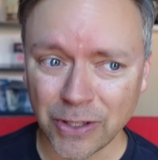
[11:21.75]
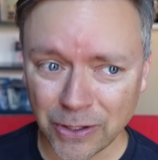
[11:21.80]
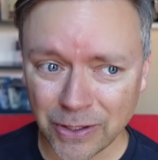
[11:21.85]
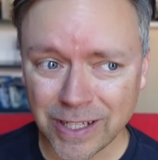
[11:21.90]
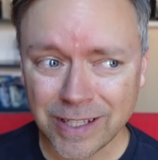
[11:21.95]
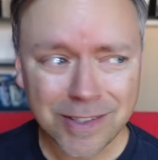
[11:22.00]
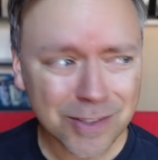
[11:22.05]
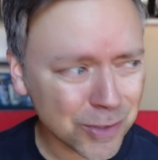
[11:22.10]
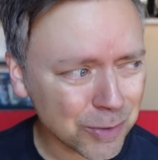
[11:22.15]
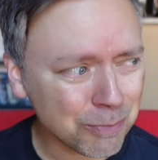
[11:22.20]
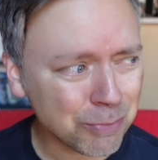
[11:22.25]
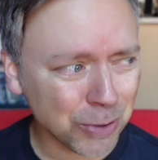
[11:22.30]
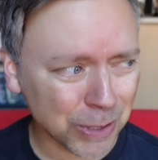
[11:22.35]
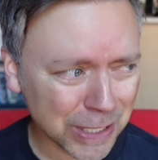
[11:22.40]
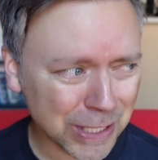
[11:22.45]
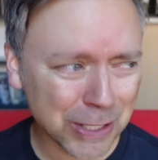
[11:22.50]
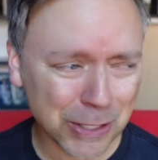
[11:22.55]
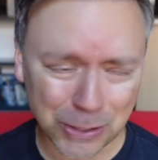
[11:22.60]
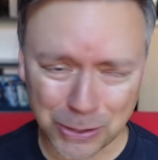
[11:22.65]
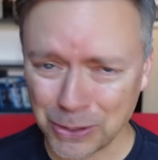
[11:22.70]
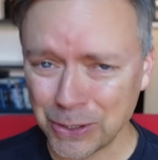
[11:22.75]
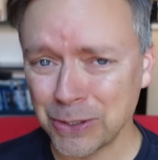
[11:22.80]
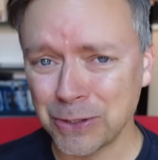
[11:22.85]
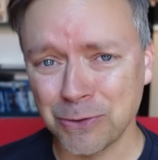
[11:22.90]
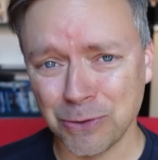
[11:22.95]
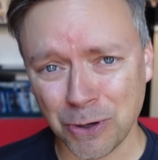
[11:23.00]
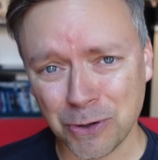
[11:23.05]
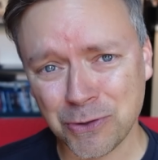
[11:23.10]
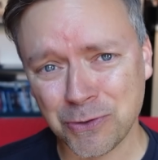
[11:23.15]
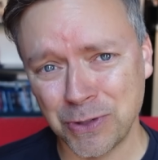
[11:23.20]
there is some pretty good
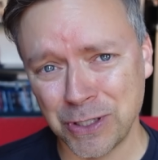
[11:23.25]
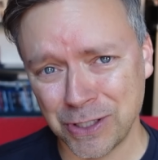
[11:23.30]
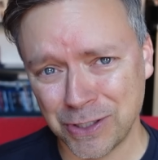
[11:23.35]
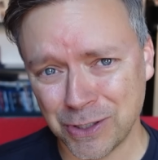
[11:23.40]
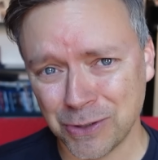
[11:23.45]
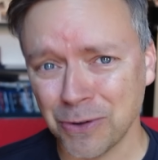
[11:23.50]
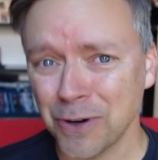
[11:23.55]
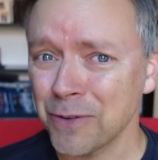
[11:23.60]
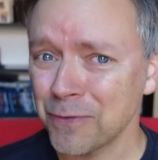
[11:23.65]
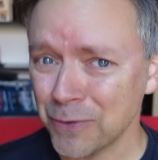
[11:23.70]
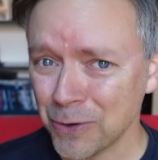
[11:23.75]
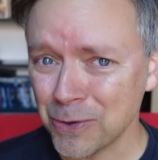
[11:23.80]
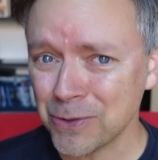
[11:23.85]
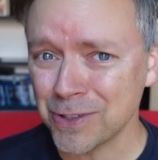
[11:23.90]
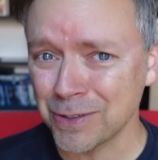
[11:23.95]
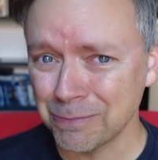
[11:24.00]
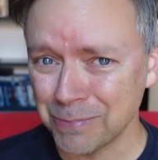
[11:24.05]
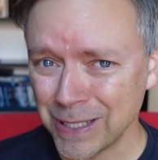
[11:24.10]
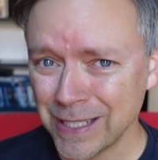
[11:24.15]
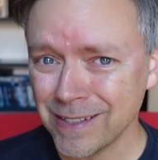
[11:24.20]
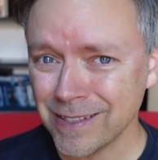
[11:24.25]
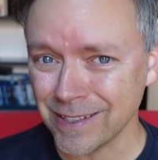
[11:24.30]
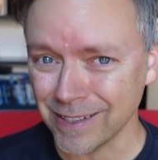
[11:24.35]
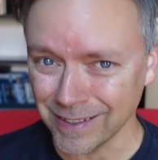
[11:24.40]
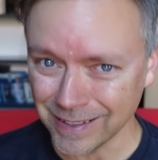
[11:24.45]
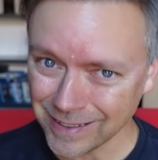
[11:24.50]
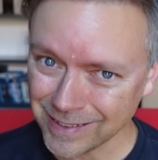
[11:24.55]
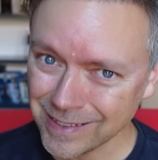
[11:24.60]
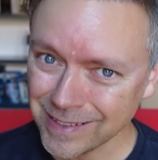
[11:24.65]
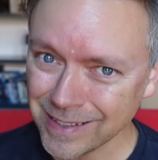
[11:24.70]
grocery store frozen pizza,
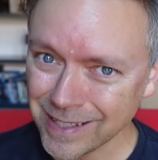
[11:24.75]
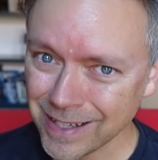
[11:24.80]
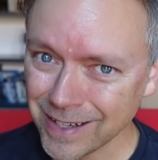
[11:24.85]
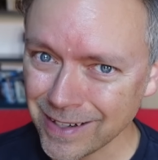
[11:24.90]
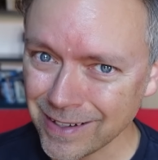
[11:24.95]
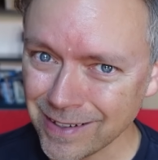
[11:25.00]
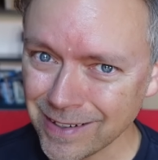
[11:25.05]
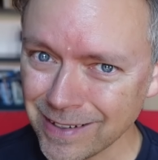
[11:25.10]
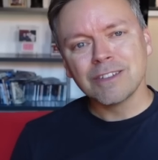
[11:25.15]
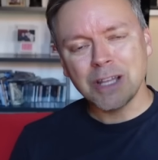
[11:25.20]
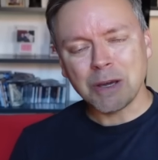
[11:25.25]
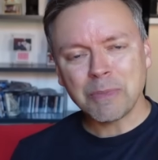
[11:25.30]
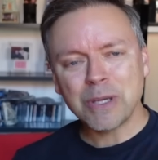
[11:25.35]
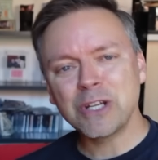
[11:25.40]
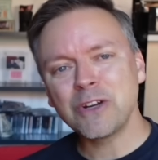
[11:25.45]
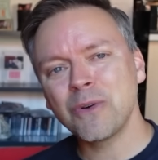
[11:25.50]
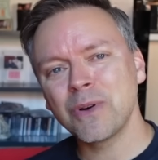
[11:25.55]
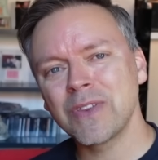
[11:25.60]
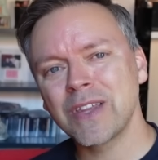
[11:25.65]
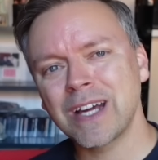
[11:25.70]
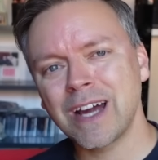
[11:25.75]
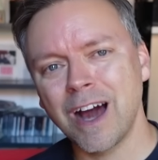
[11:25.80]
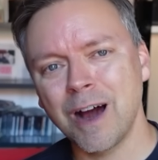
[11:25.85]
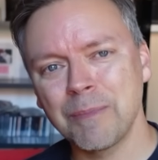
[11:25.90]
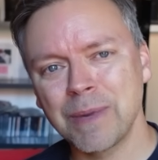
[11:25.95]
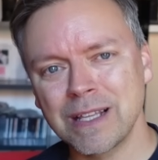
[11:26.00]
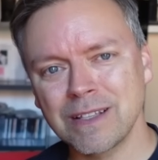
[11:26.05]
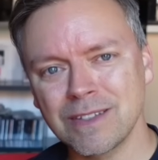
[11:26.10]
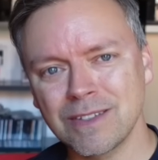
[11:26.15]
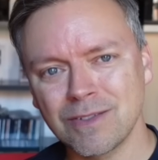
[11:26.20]
isn't there? Let me know in the
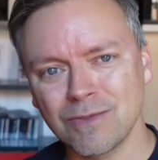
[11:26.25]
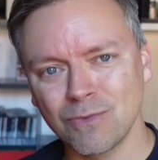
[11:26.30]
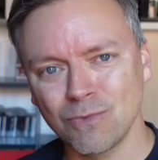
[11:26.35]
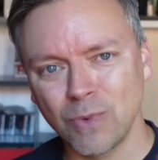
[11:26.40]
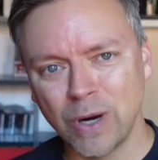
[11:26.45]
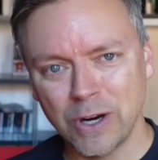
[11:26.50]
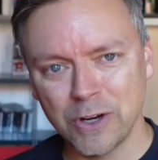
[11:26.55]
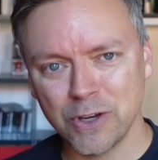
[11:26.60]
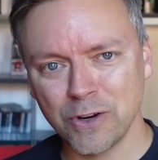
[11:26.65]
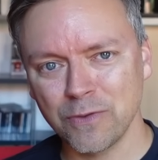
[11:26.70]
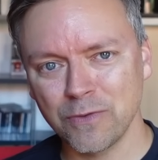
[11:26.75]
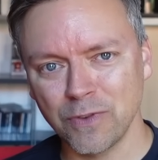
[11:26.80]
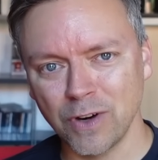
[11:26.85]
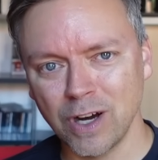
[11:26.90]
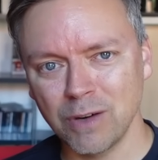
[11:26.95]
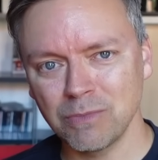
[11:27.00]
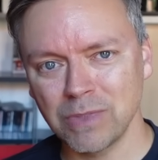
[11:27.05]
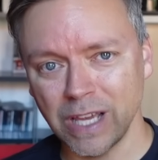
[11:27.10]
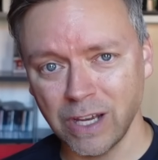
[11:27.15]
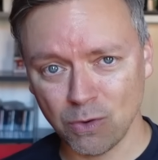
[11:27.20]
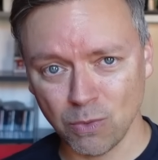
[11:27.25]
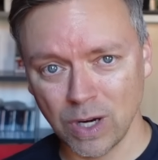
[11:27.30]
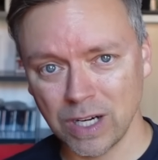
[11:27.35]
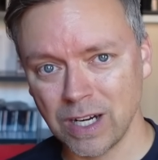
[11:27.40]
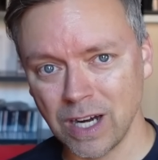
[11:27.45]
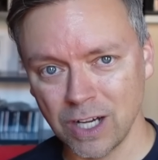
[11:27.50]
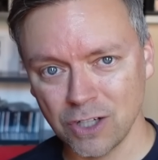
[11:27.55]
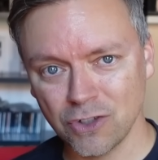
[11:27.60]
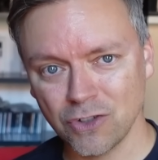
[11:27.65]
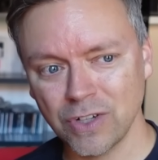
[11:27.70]
comments where you're from, like what
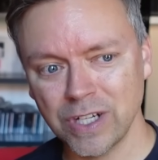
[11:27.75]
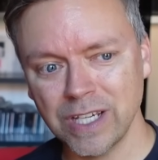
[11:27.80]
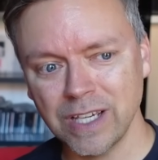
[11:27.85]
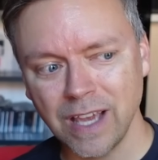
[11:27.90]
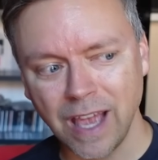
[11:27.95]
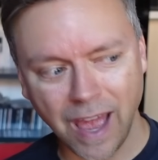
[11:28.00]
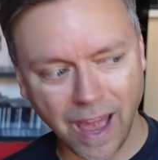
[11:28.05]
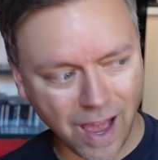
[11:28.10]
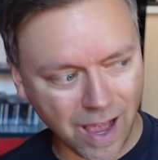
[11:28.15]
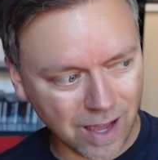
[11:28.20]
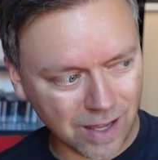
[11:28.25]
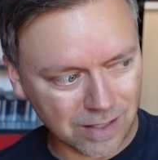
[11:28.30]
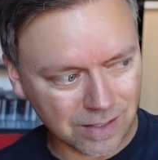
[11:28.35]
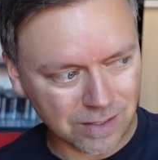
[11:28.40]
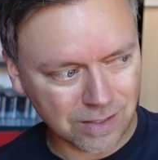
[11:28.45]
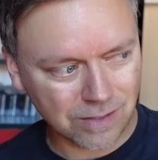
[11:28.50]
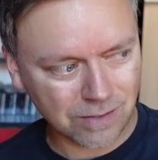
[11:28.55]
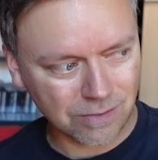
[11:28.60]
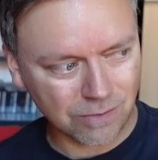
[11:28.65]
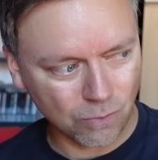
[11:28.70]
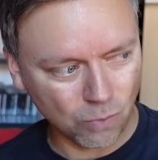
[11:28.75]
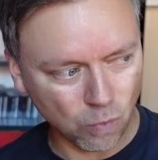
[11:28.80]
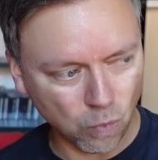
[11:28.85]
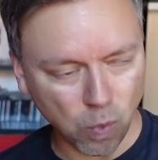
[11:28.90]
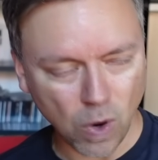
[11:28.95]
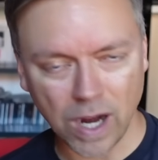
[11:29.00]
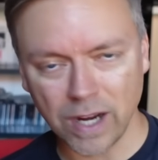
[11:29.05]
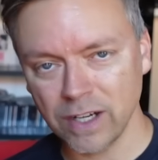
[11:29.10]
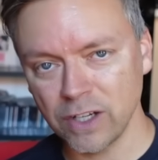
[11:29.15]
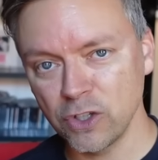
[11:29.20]
country, and
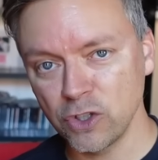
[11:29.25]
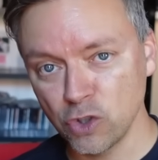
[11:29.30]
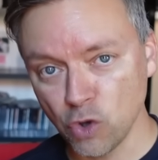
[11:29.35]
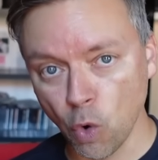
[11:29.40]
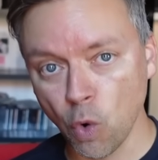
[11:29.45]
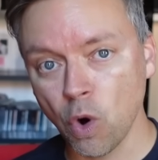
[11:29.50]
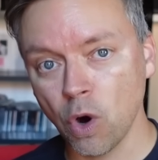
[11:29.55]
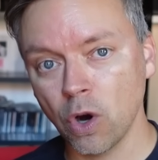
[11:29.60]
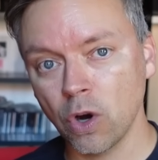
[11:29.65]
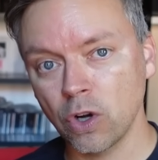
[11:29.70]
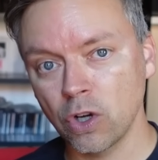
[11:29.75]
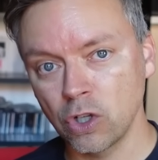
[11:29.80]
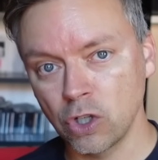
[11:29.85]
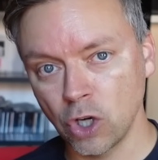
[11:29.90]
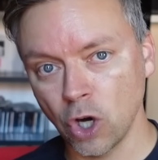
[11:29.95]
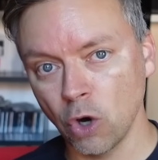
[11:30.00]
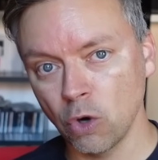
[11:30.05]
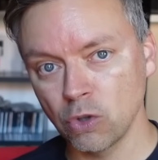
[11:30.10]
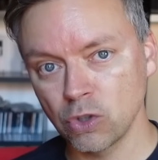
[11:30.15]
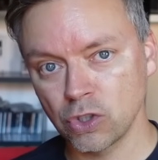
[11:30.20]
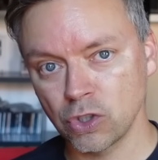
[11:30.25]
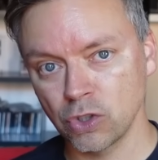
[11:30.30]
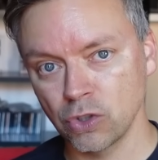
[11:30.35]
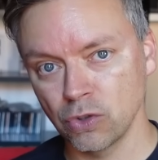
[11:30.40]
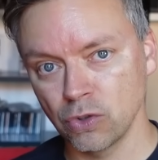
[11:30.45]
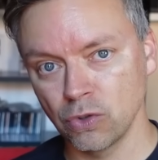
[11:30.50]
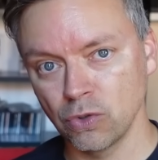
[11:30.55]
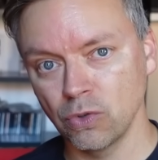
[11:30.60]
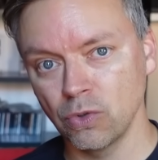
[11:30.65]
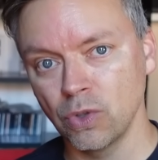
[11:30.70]
what your
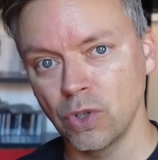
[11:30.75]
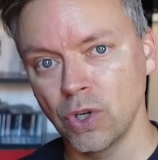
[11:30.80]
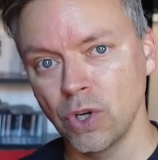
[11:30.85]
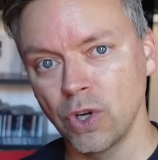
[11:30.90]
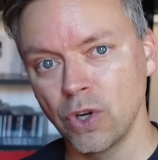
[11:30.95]
go-to